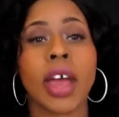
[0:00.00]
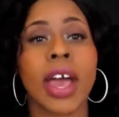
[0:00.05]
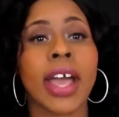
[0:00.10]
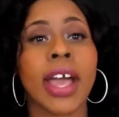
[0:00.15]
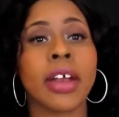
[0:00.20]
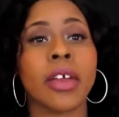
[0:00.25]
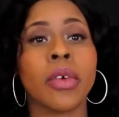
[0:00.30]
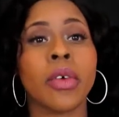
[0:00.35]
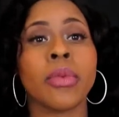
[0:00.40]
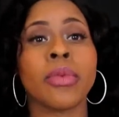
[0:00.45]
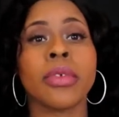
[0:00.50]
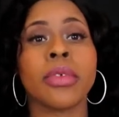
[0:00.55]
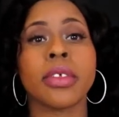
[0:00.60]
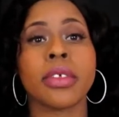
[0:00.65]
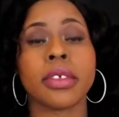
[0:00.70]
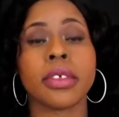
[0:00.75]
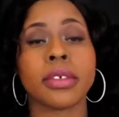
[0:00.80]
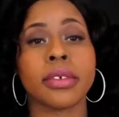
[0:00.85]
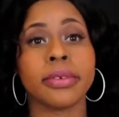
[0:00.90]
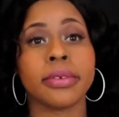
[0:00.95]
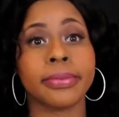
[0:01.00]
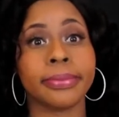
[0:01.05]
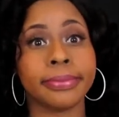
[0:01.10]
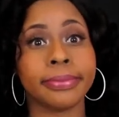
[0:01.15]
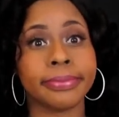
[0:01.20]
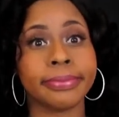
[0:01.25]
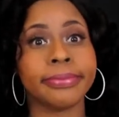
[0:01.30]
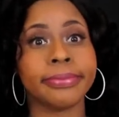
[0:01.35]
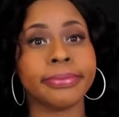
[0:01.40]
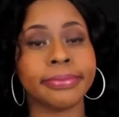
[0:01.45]
items
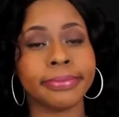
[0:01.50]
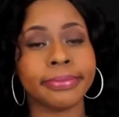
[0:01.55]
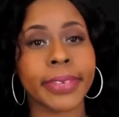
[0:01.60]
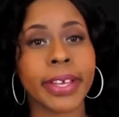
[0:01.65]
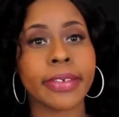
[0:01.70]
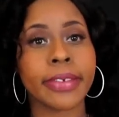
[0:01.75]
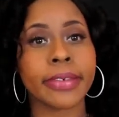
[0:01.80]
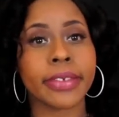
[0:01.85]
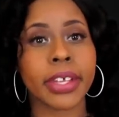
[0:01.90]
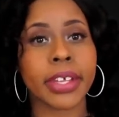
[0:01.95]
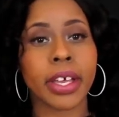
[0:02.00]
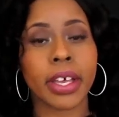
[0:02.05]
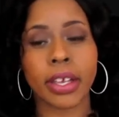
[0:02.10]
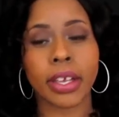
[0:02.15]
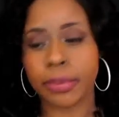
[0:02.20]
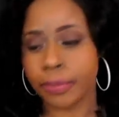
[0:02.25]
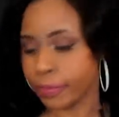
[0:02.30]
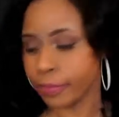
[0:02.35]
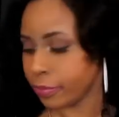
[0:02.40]
instead.